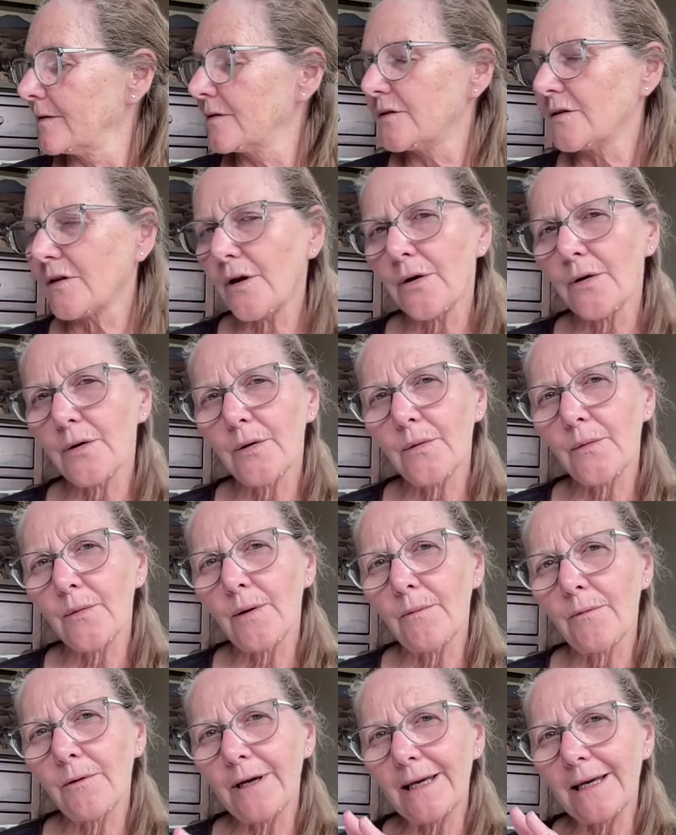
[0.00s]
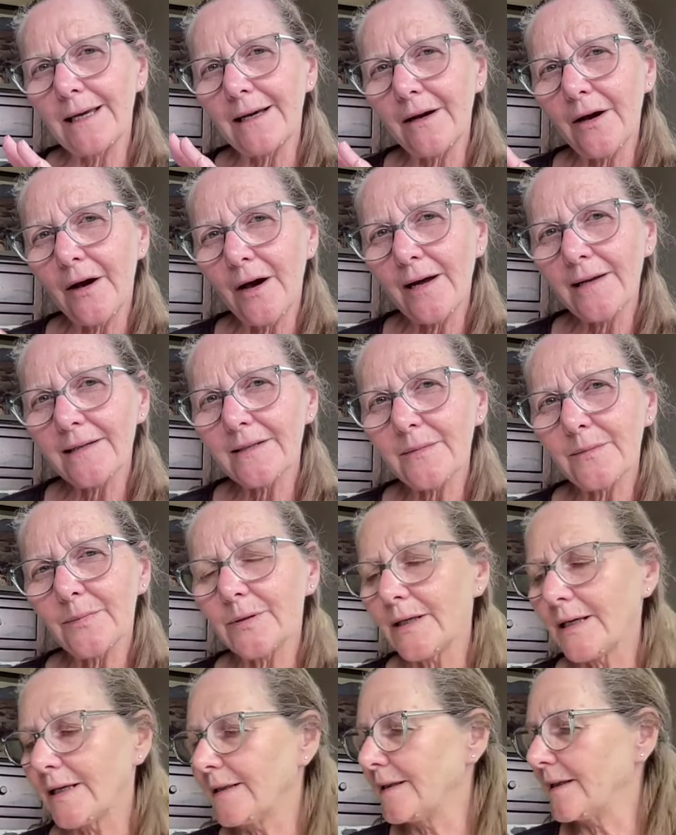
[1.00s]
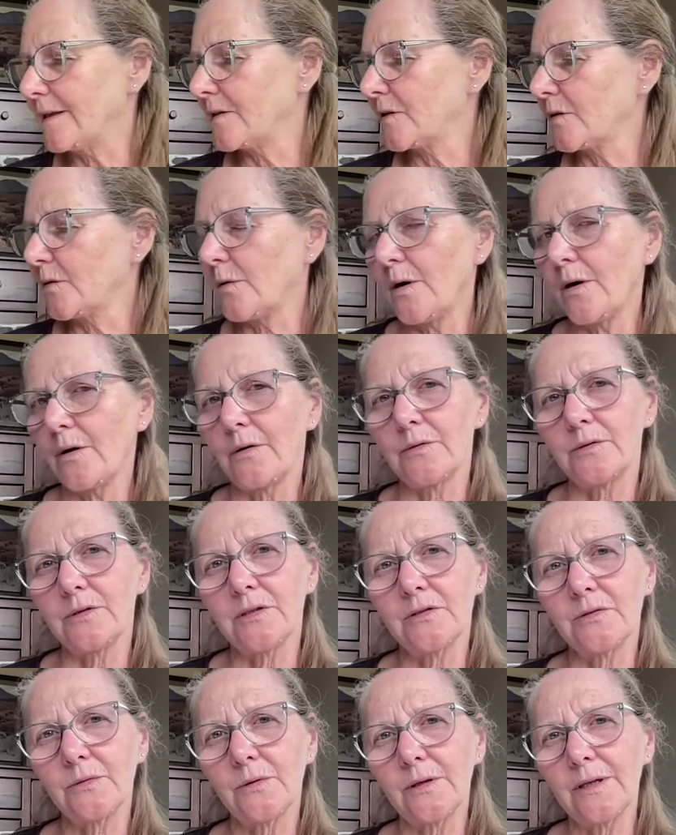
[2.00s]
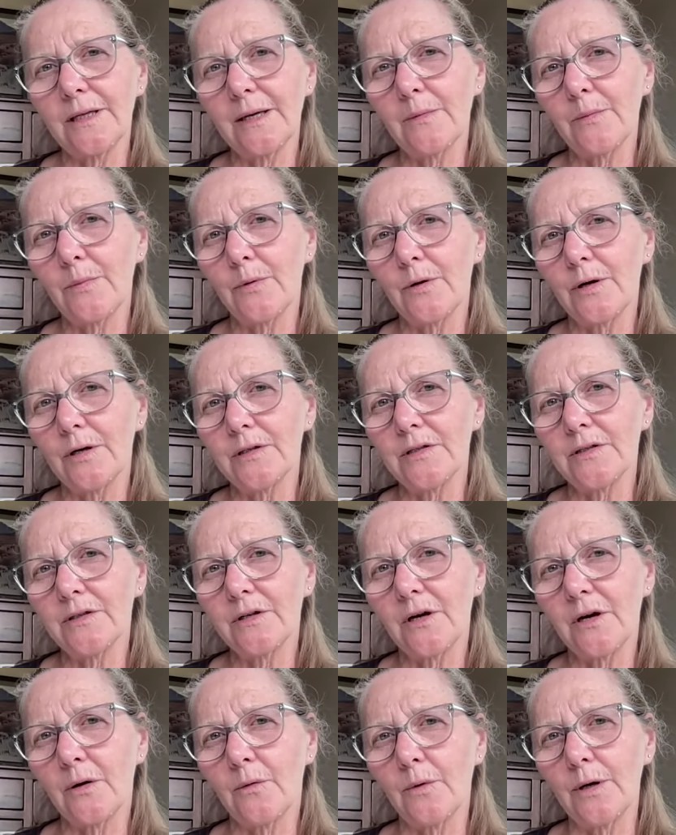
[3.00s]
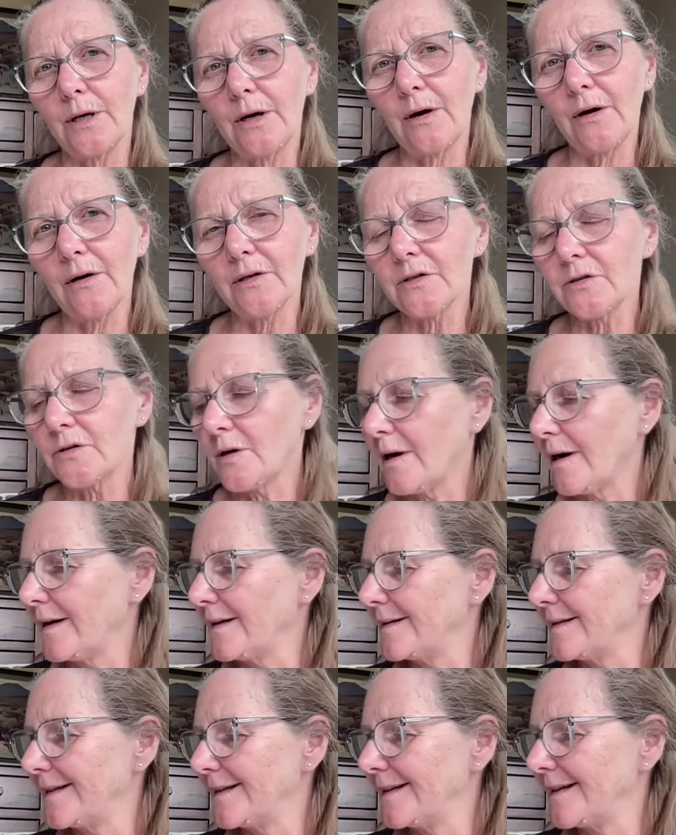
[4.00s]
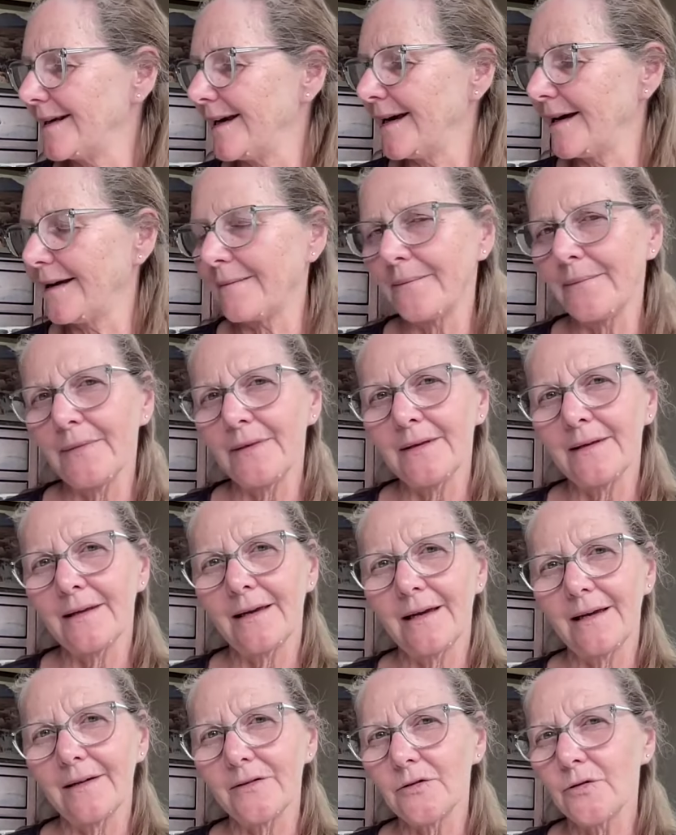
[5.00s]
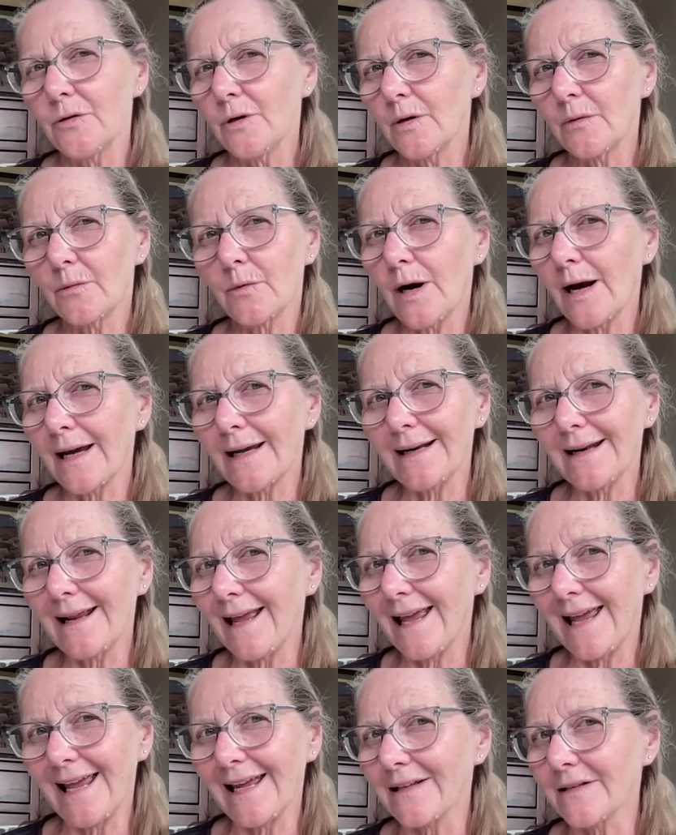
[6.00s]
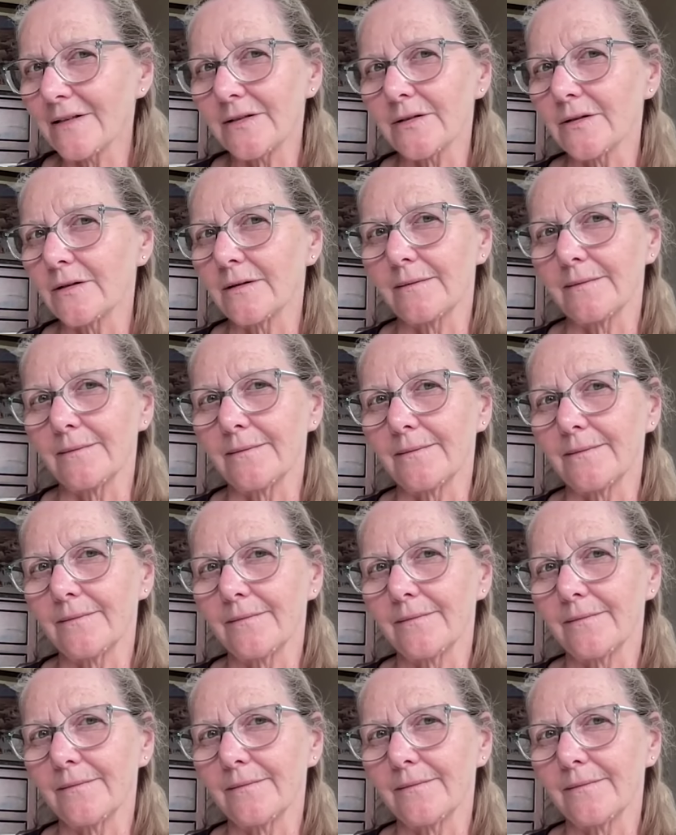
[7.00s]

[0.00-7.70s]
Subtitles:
So when we contemplate these quotes, it's really important to know we aren't trying to get to a right answer.